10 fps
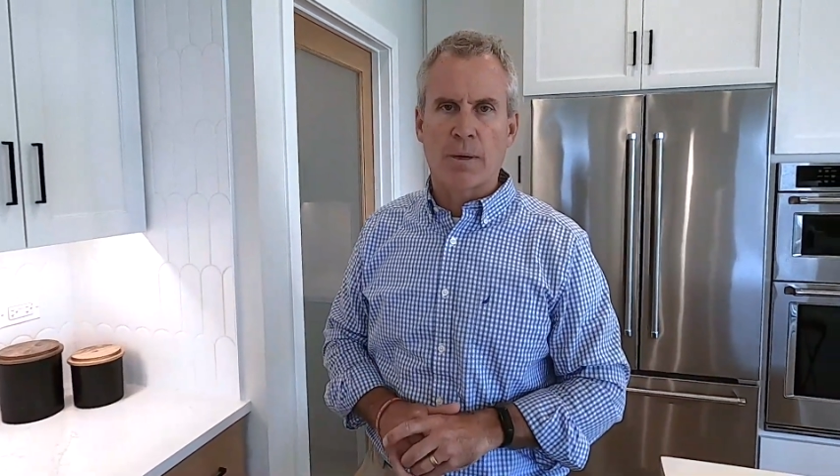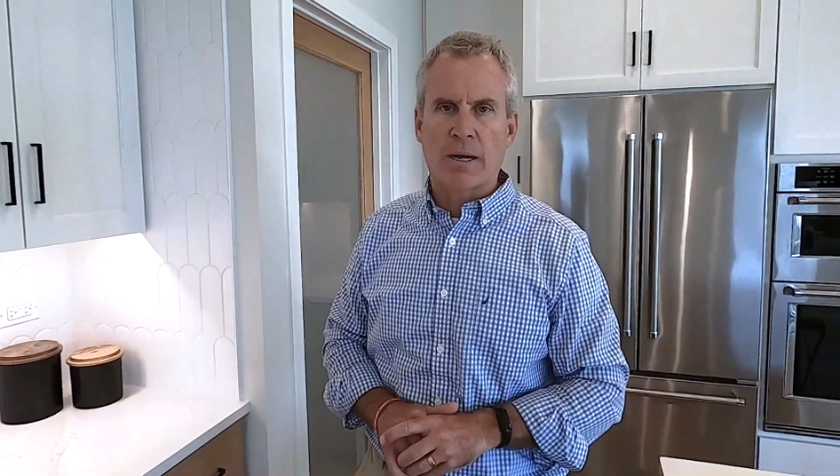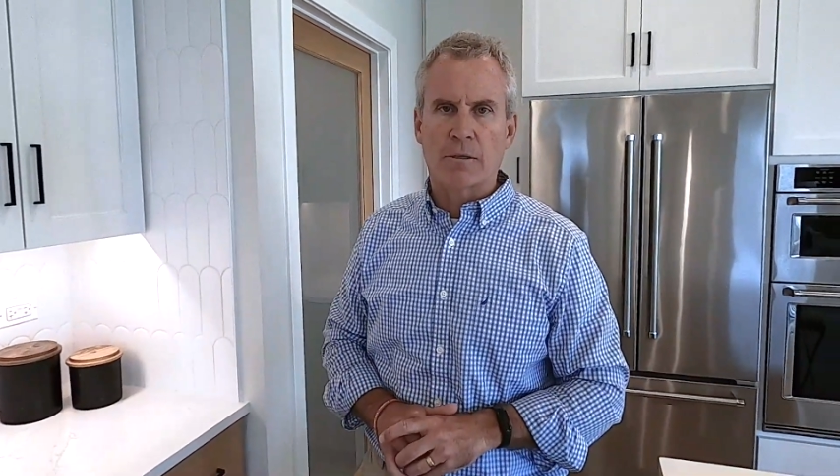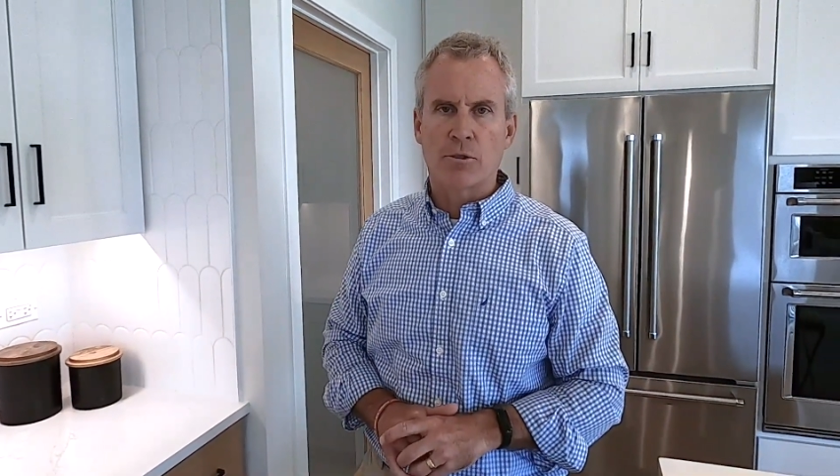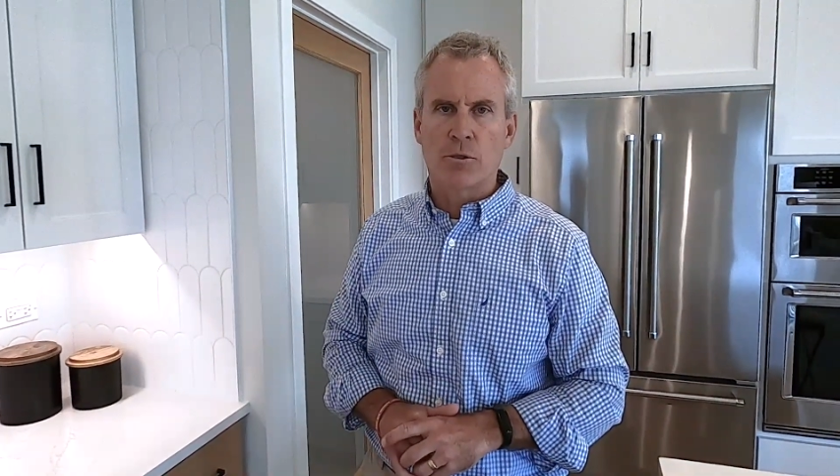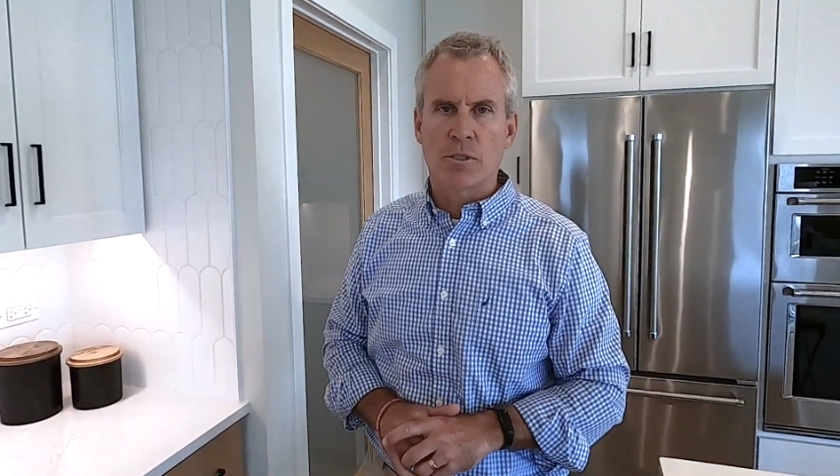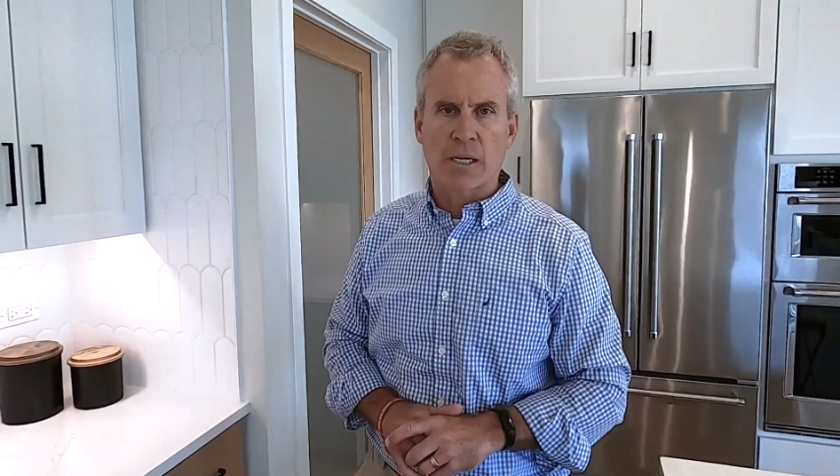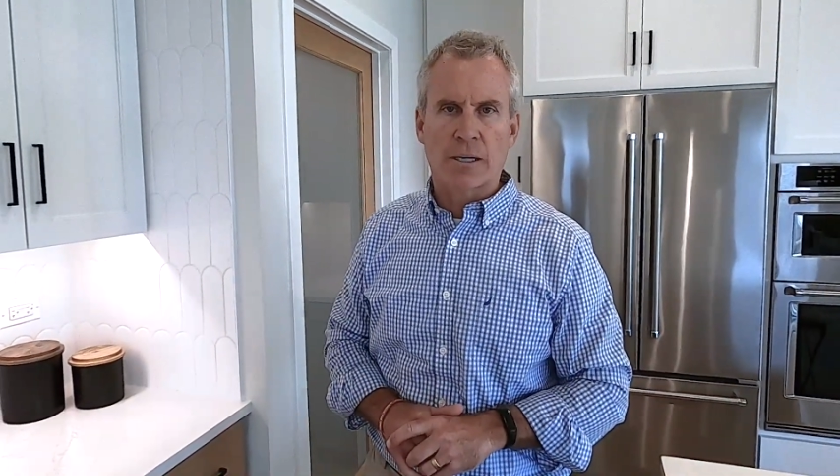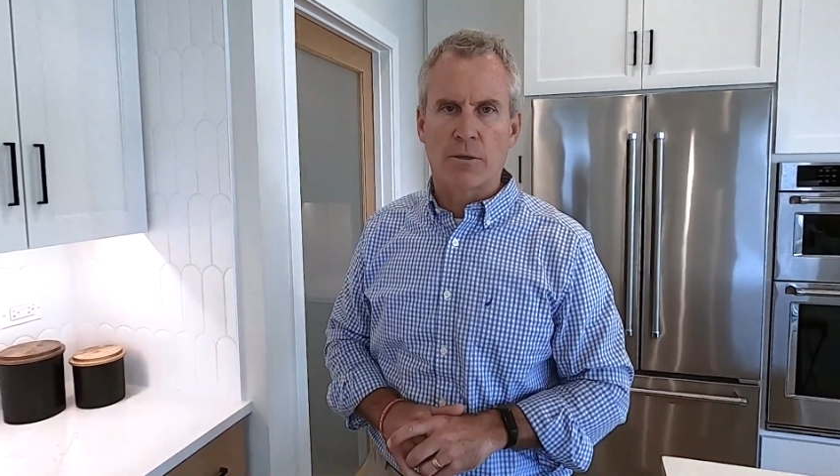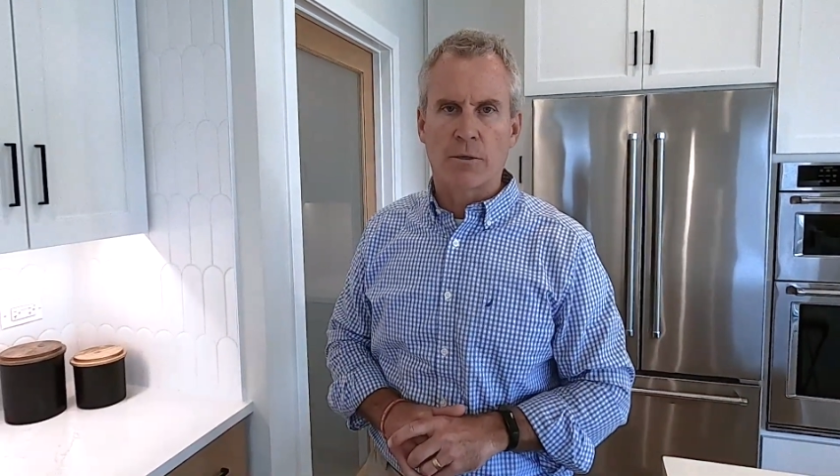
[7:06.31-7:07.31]
about as you
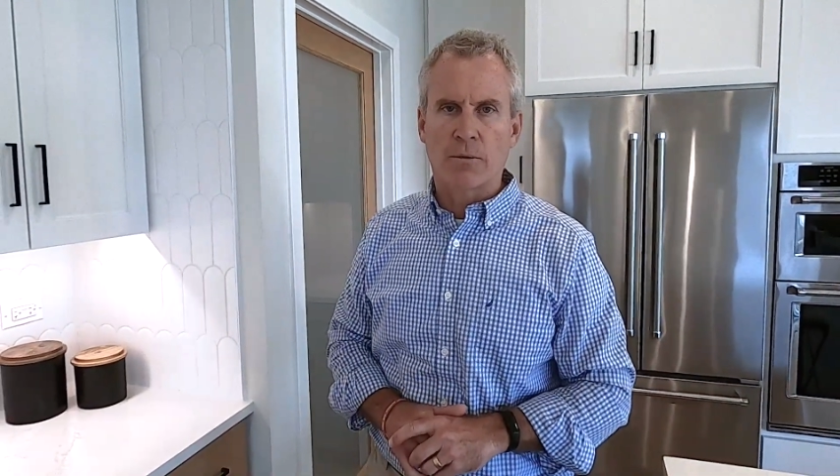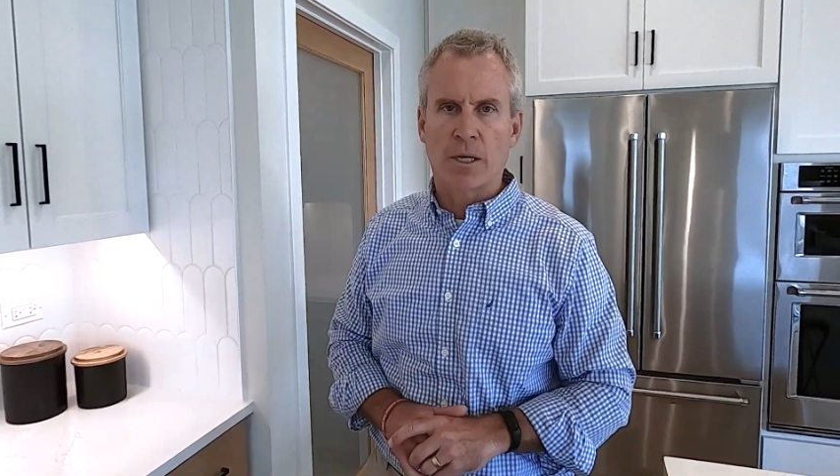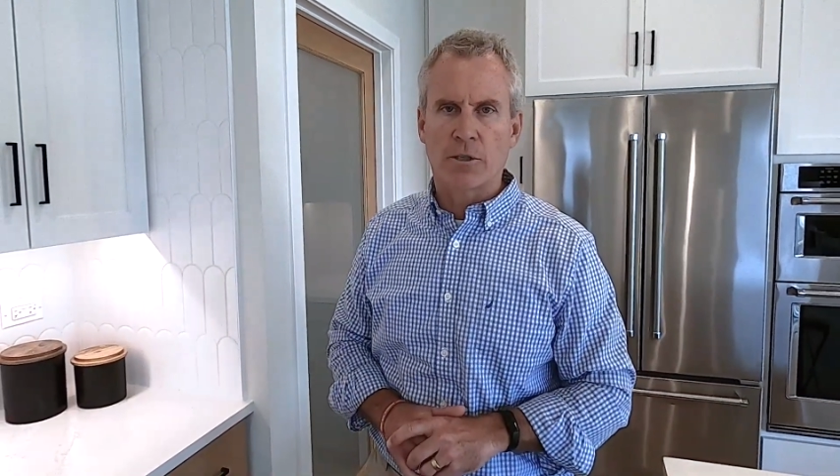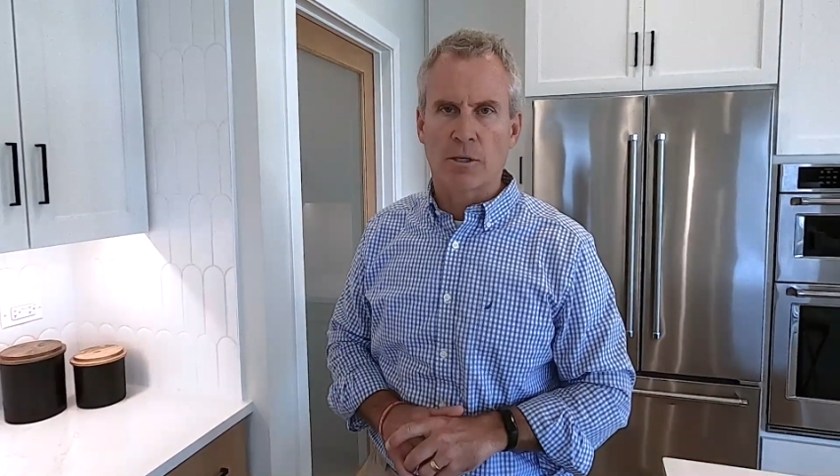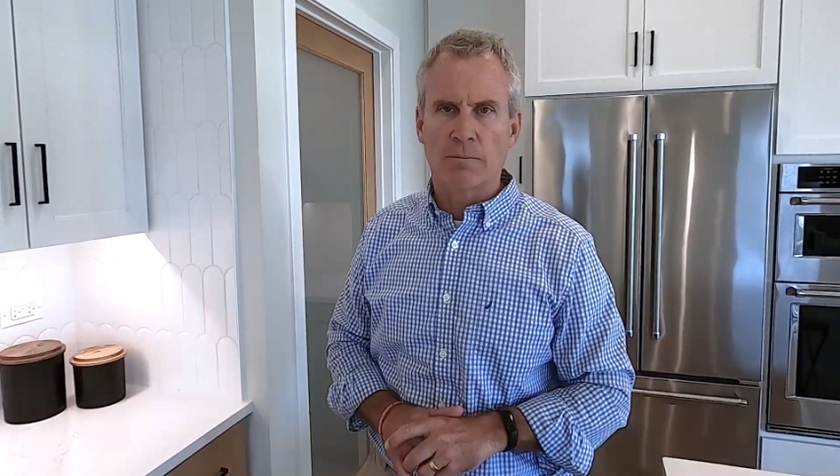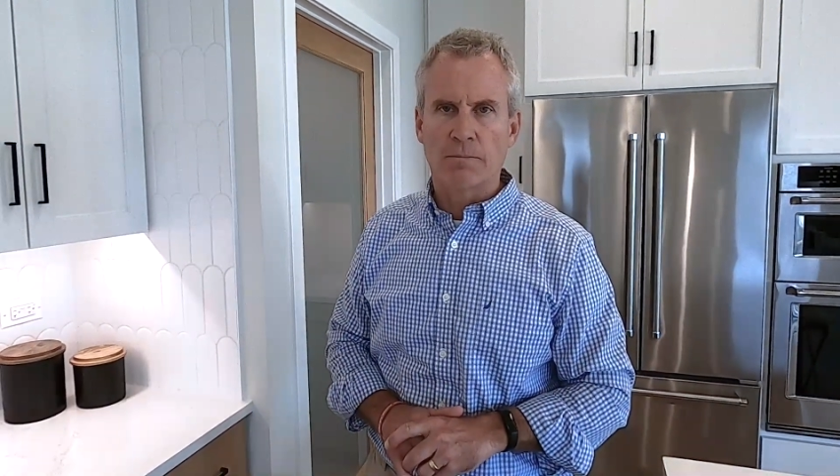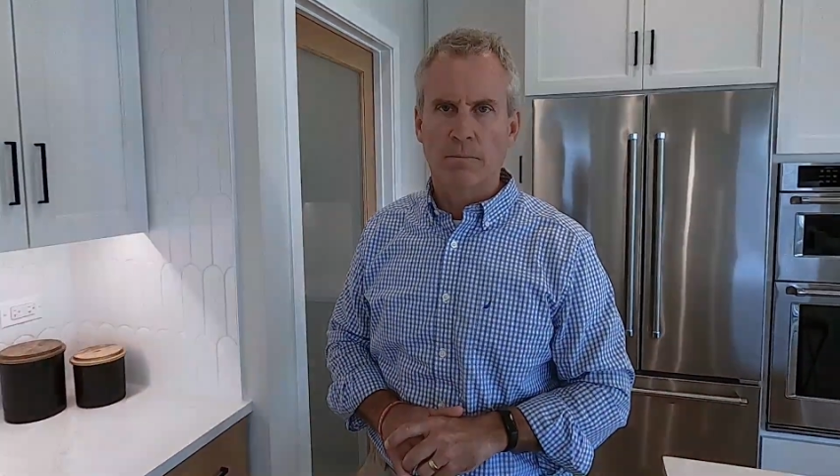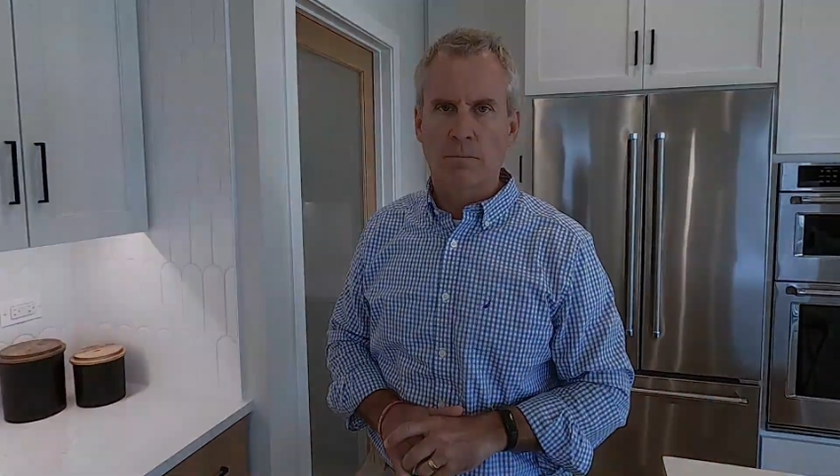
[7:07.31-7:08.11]
design your new kitchen.